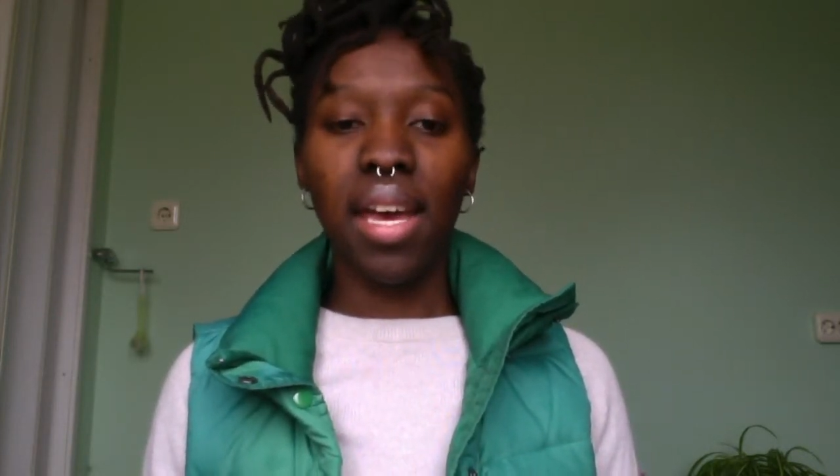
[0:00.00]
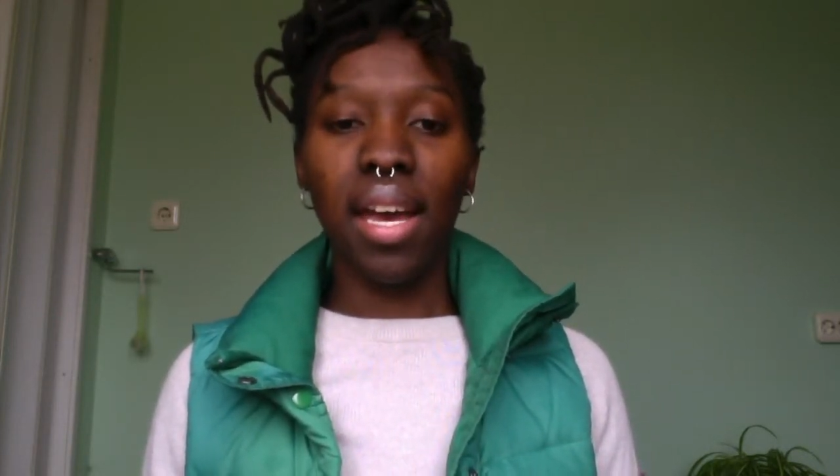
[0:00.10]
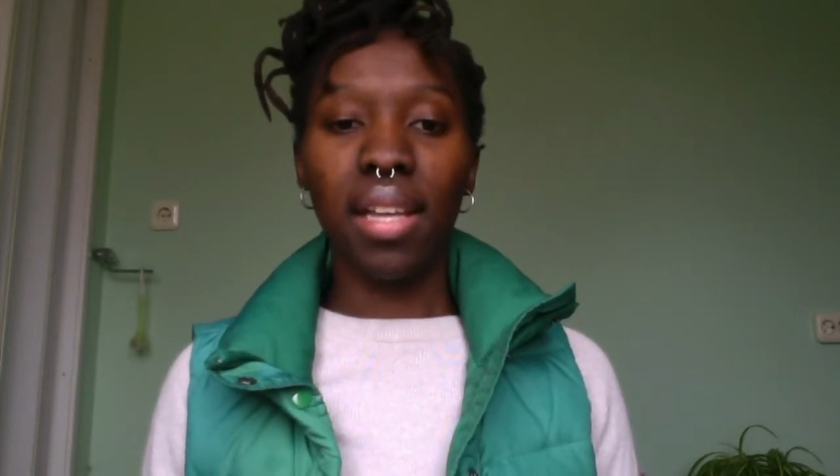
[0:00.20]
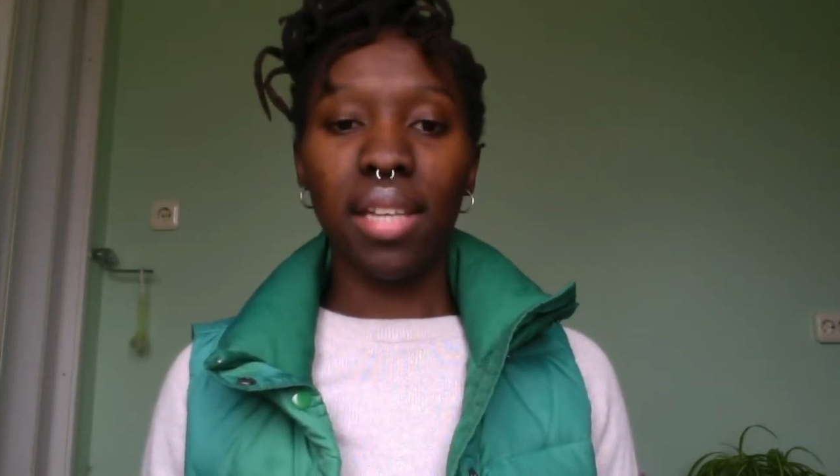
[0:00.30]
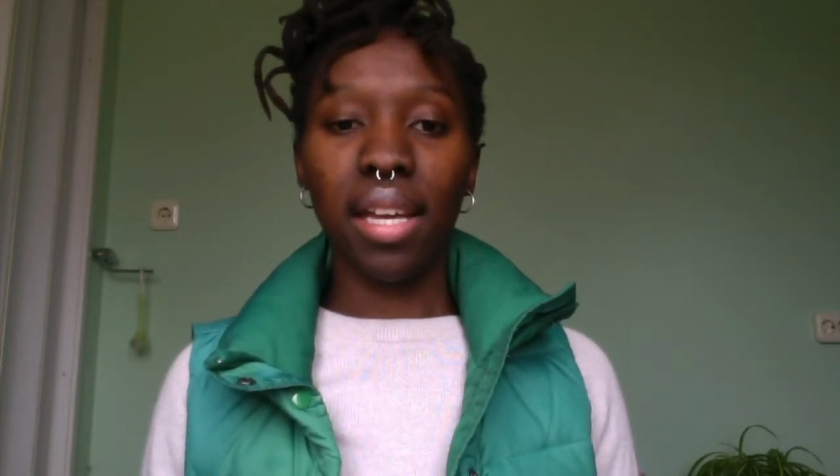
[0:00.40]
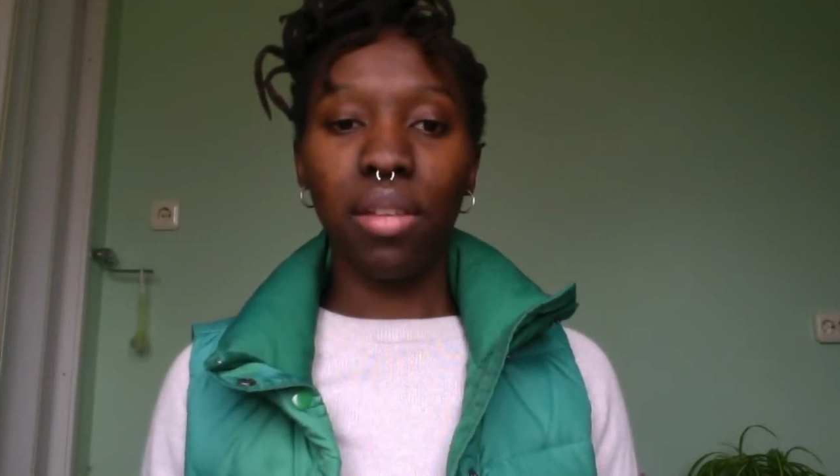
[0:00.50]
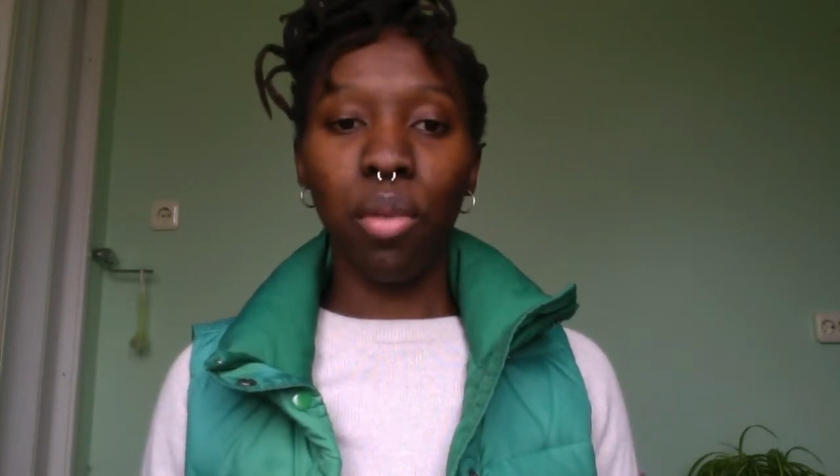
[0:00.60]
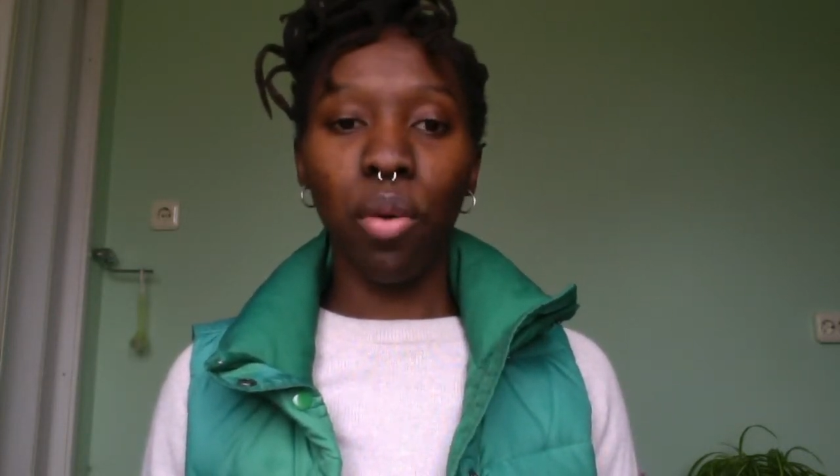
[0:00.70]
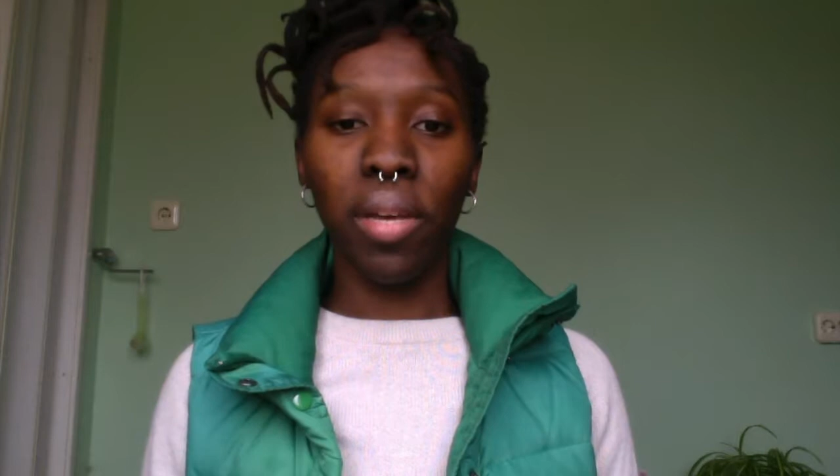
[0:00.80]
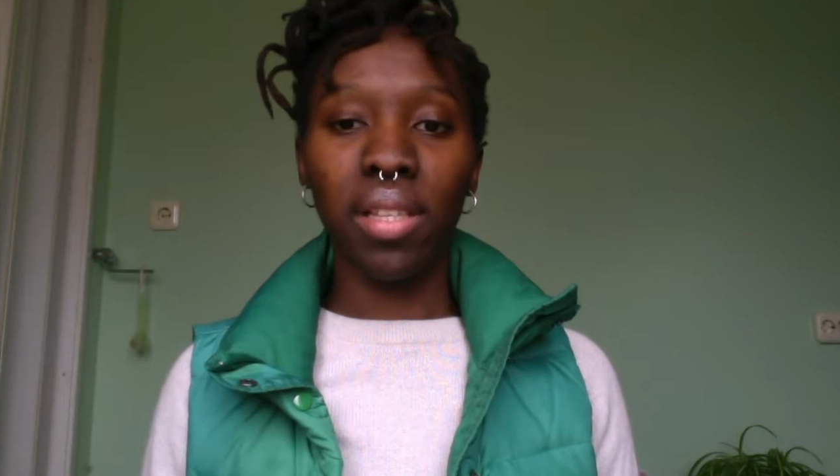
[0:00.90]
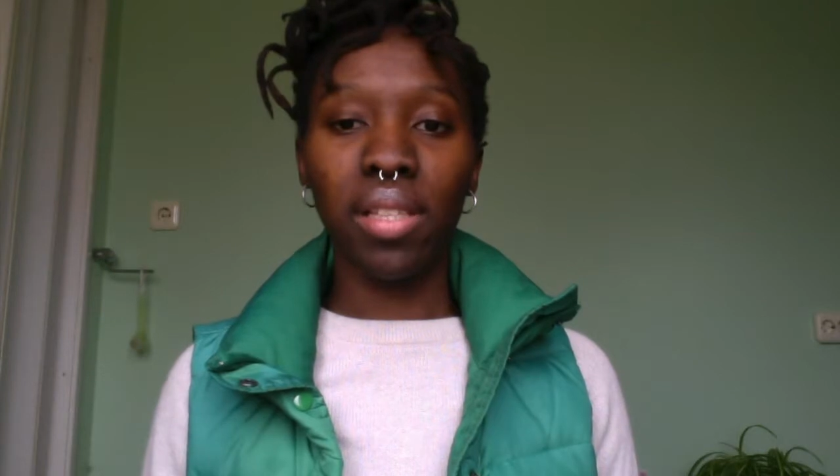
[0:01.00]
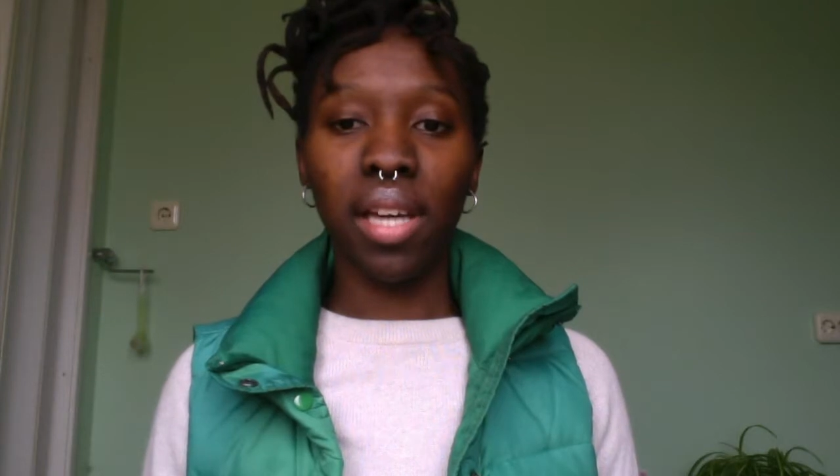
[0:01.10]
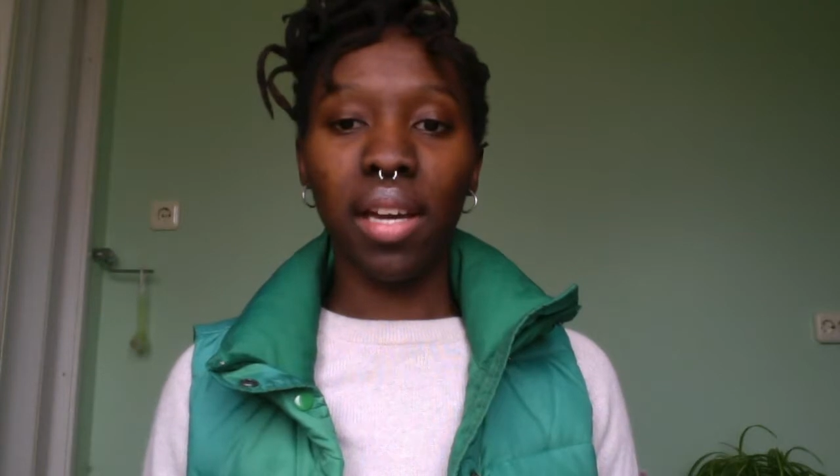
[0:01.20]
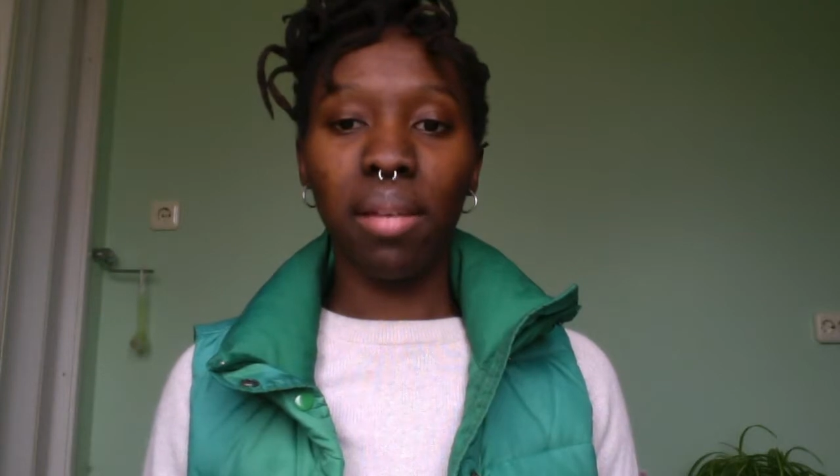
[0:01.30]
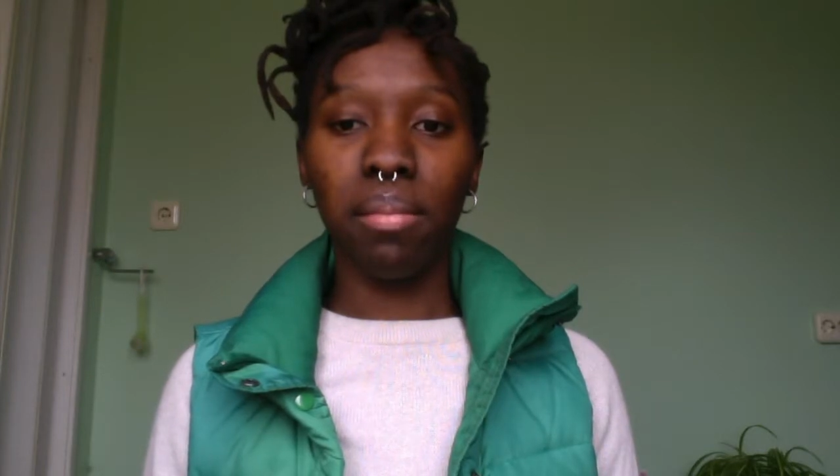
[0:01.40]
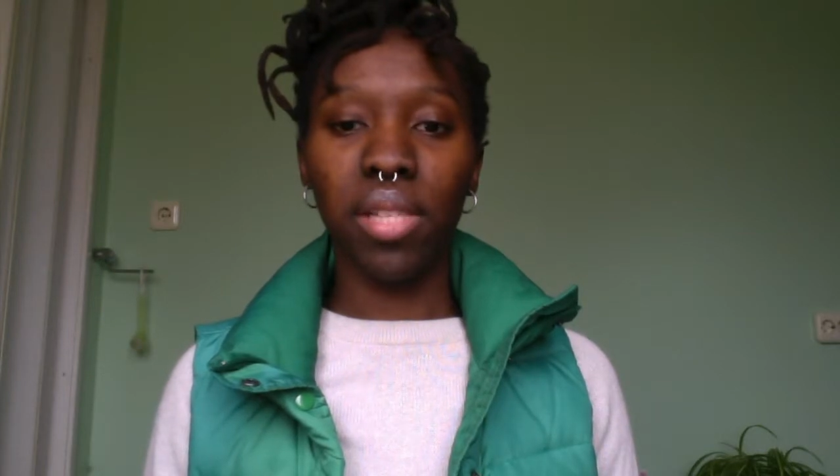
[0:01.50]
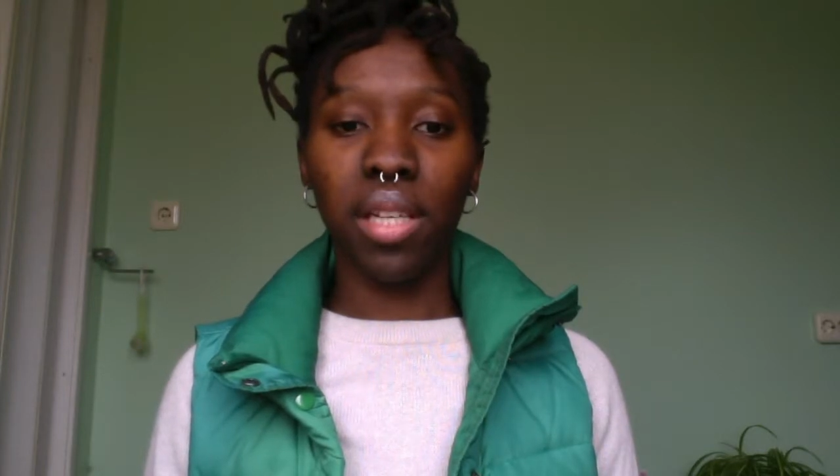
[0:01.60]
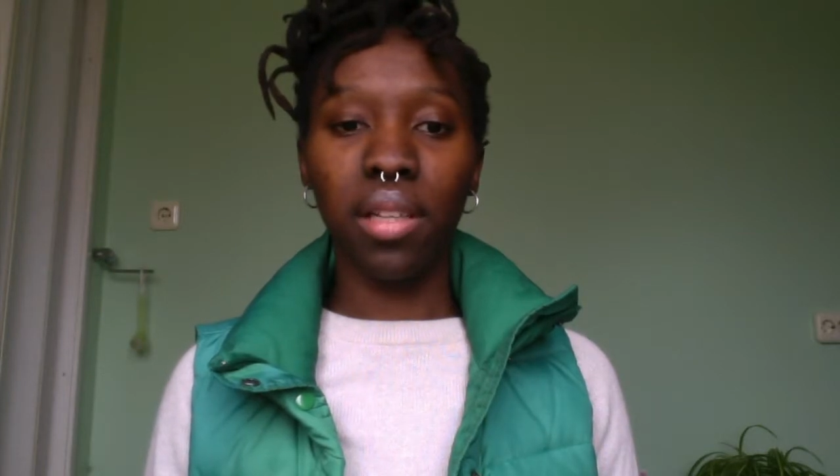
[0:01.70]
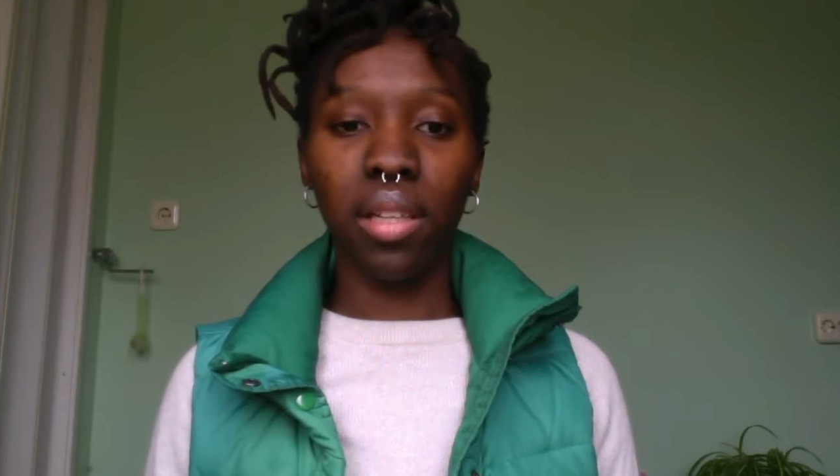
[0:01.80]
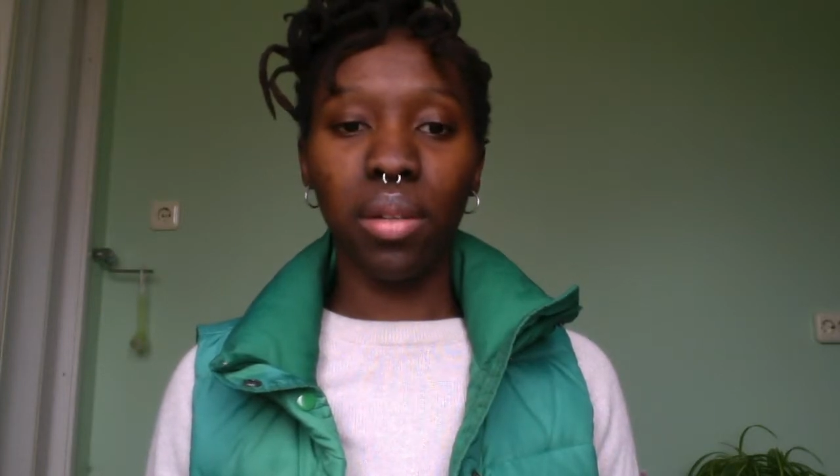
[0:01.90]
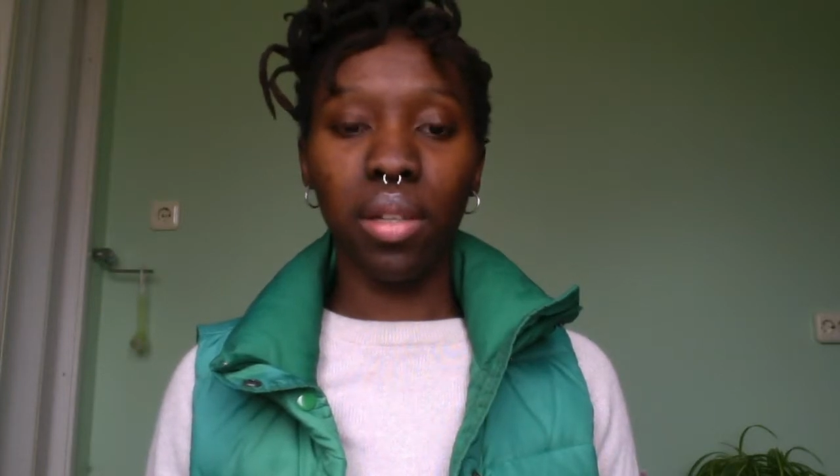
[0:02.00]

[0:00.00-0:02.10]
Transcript: and at the moment I am dealing